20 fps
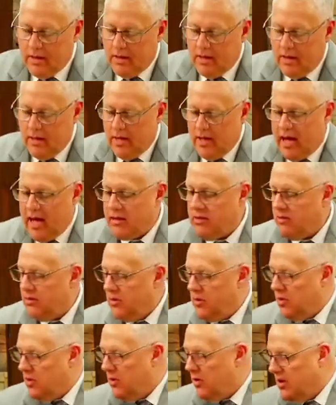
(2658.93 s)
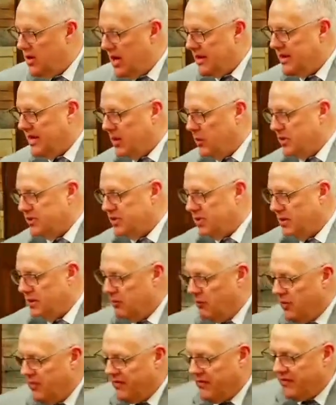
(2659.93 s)
I don't know. I think it was on the
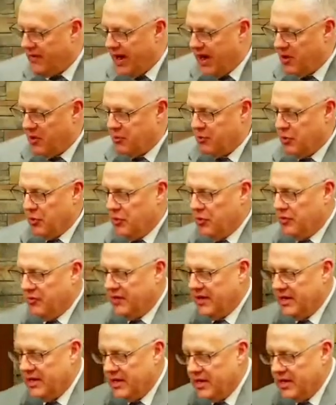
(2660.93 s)
movie Fireproof, and uh,